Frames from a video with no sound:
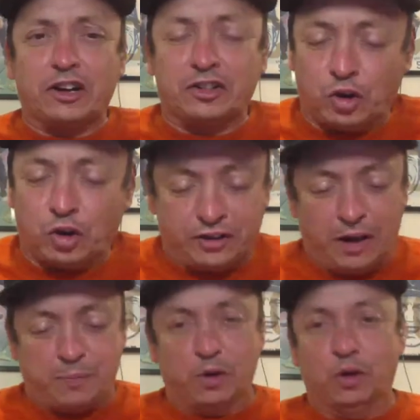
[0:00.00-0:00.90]
um, a
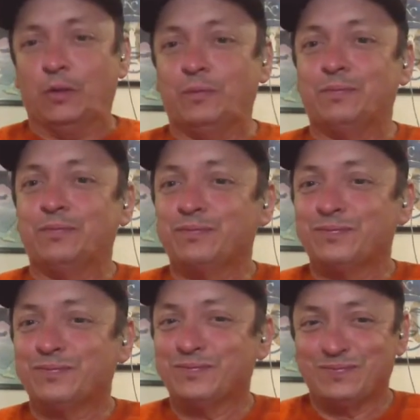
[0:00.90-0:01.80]
very good shortstop
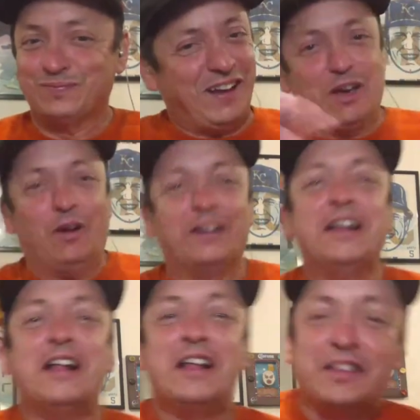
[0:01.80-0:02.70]
who just keep it
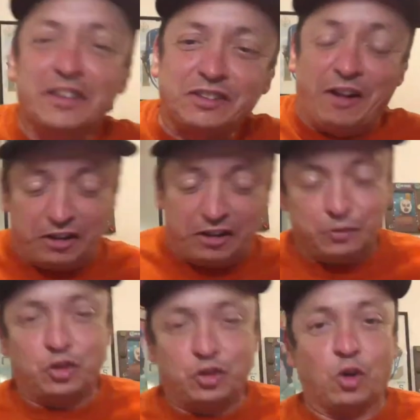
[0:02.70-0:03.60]
going. This is a
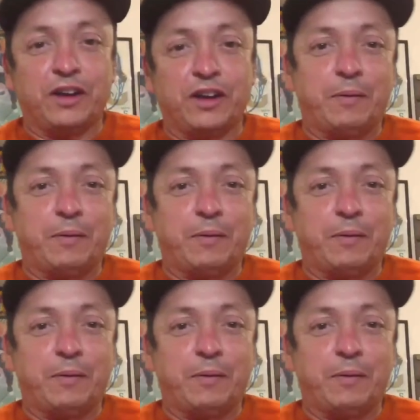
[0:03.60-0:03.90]
very good